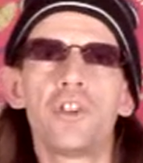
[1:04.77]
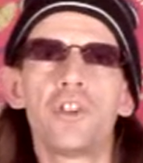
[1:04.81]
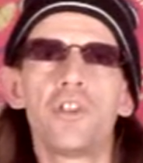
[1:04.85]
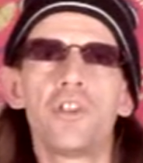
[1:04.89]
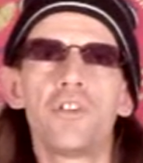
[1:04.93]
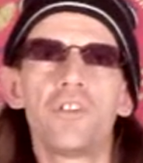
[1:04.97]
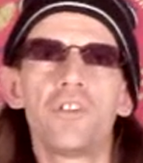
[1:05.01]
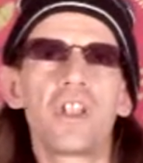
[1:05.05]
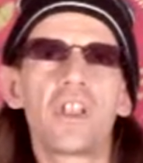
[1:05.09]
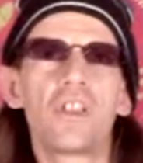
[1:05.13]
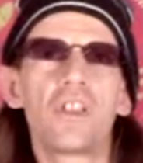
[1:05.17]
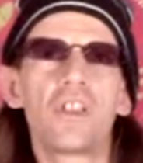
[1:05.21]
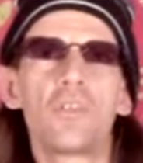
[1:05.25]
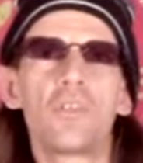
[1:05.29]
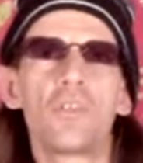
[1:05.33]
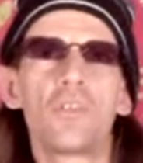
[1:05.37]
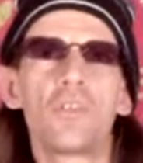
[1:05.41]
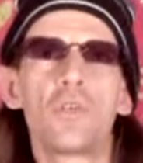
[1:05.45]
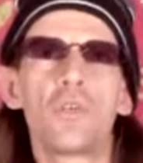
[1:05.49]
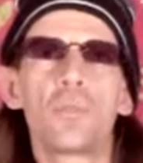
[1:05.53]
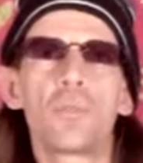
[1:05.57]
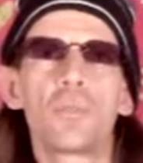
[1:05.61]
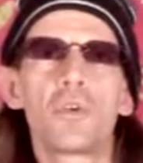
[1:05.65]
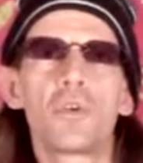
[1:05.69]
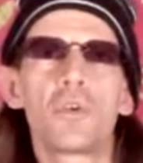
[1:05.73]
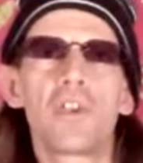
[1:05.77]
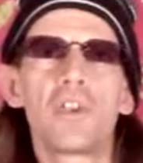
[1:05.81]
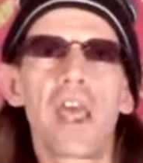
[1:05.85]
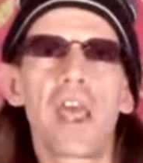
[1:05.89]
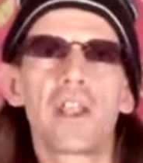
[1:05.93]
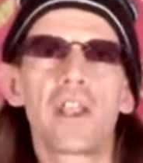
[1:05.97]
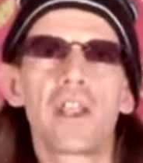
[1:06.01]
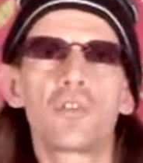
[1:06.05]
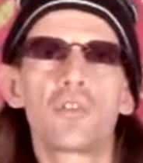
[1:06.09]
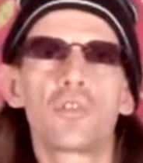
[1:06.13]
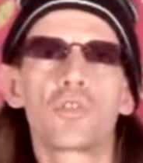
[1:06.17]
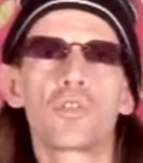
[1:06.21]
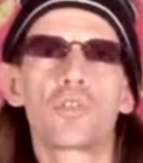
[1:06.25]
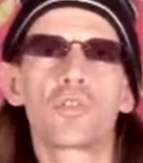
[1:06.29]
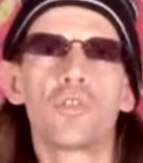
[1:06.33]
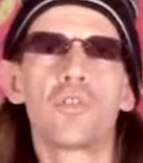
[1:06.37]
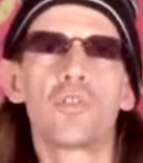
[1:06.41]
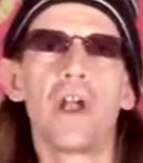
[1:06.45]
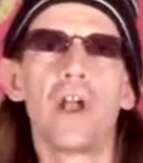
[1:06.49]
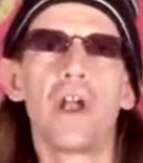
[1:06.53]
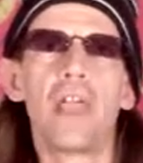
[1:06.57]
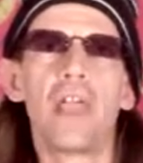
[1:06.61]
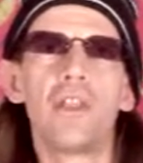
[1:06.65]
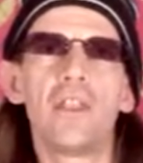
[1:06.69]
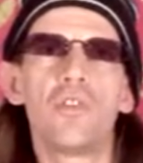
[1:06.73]
is a supernatural
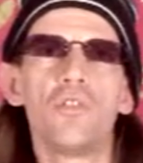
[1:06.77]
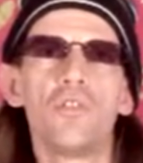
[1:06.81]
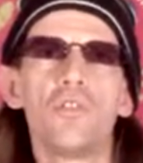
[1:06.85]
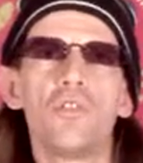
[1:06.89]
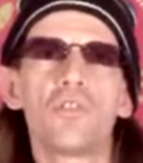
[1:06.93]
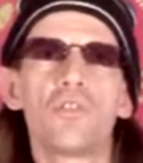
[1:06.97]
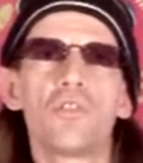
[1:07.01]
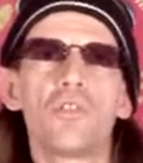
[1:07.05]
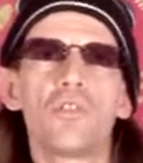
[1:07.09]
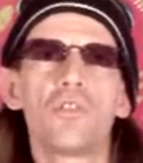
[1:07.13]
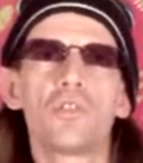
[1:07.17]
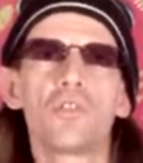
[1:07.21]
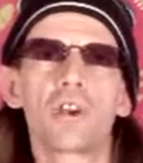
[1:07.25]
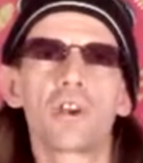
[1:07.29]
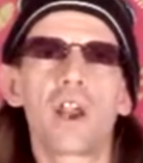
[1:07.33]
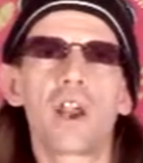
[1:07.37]
angel,